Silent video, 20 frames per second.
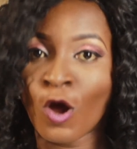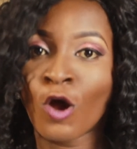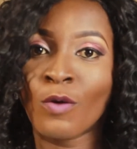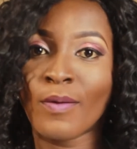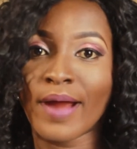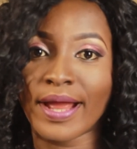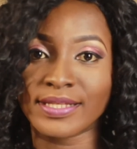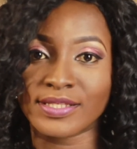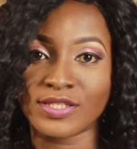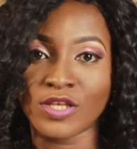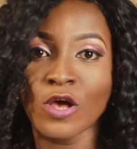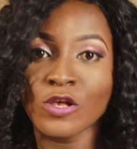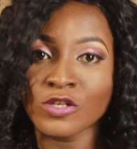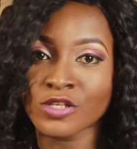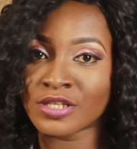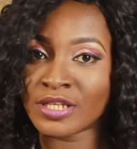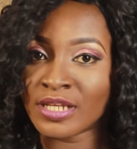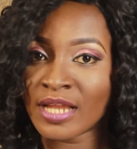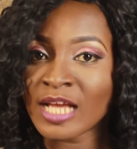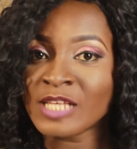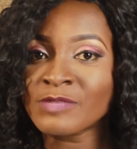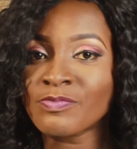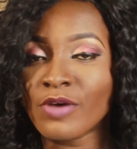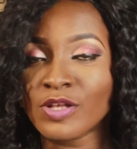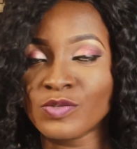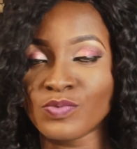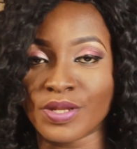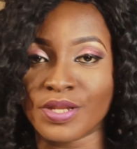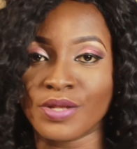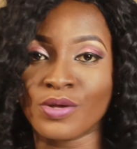Alright, so the next
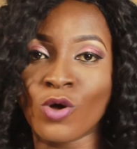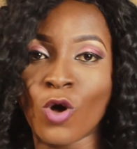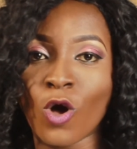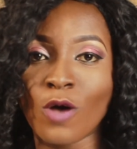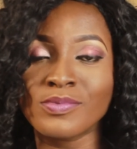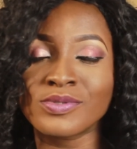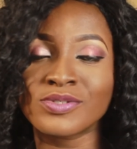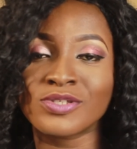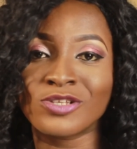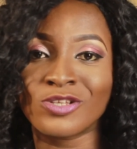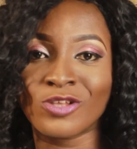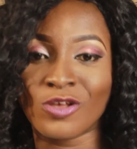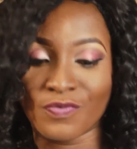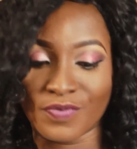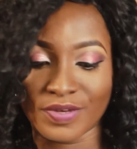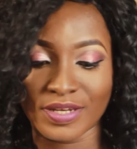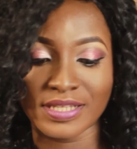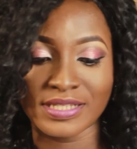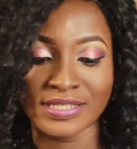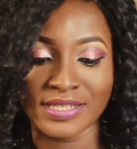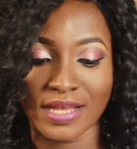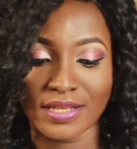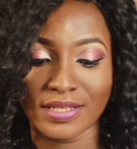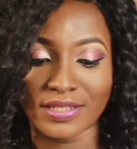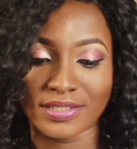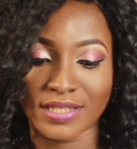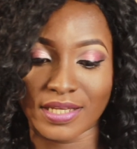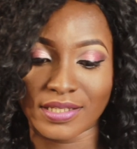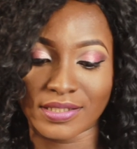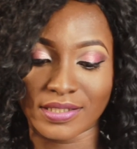point when it comes to loving
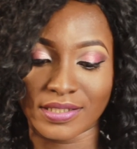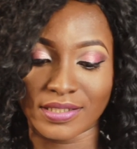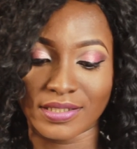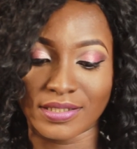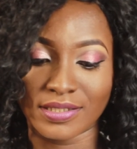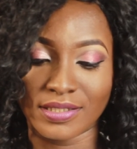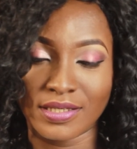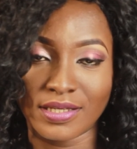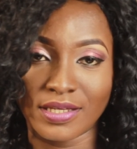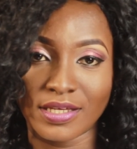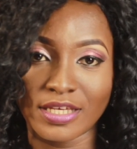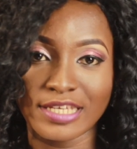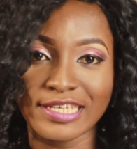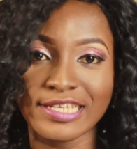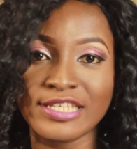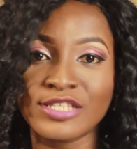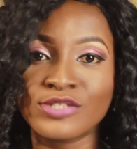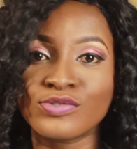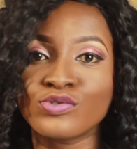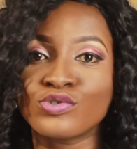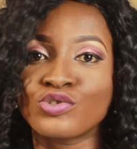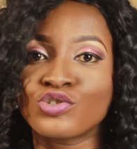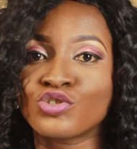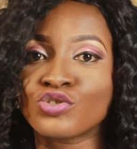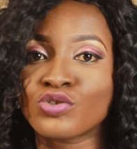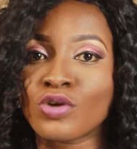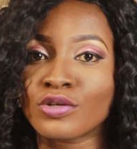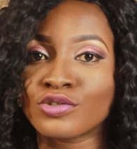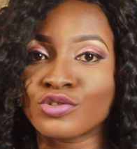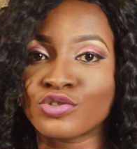intelligently is to
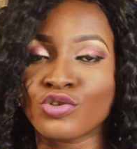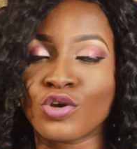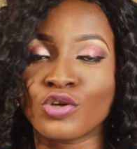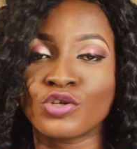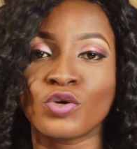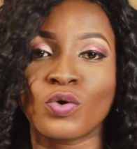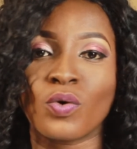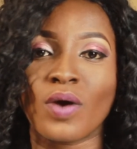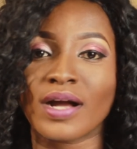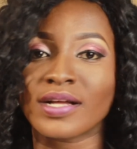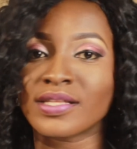structure your